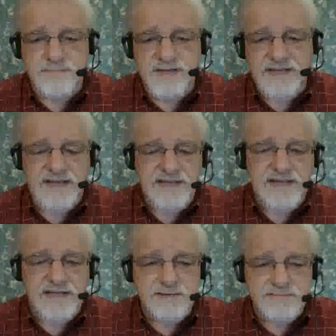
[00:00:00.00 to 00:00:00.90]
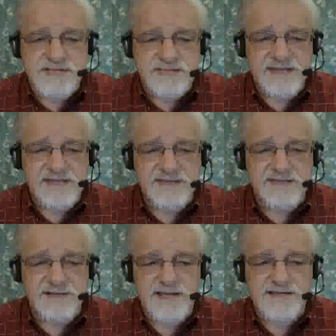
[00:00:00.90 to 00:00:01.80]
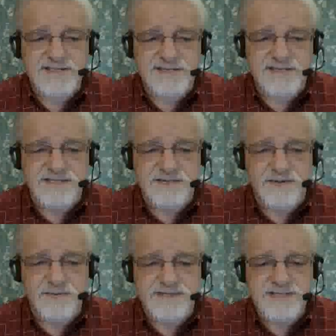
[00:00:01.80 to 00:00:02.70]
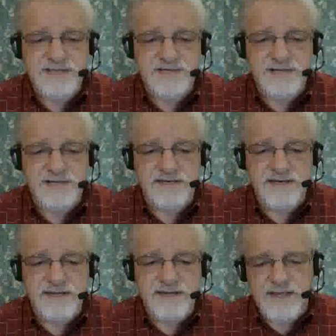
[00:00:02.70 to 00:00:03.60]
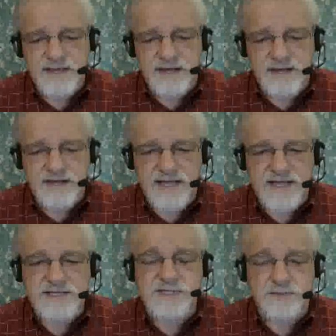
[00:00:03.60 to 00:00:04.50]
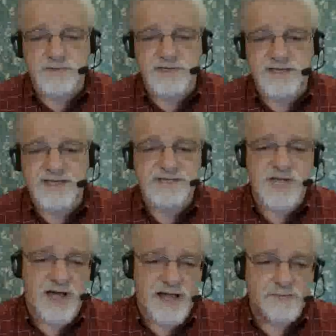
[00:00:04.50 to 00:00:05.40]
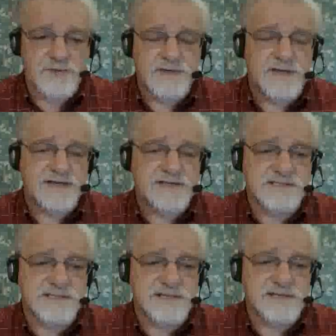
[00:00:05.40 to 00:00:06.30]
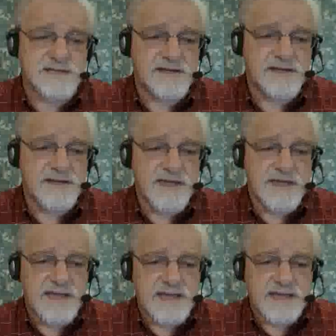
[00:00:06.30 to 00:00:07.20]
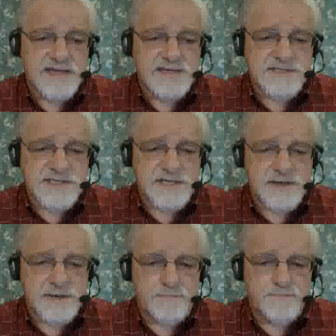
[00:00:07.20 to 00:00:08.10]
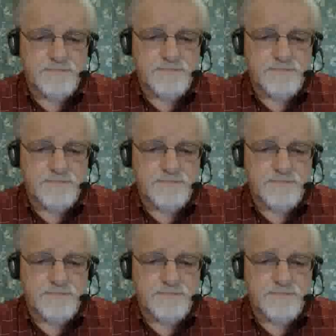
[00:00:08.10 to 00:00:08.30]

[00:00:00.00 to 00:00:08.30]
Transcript: it, it comes at the end of the class and doesn't always get done uh, as thoroughly as I would like to see it done it's um,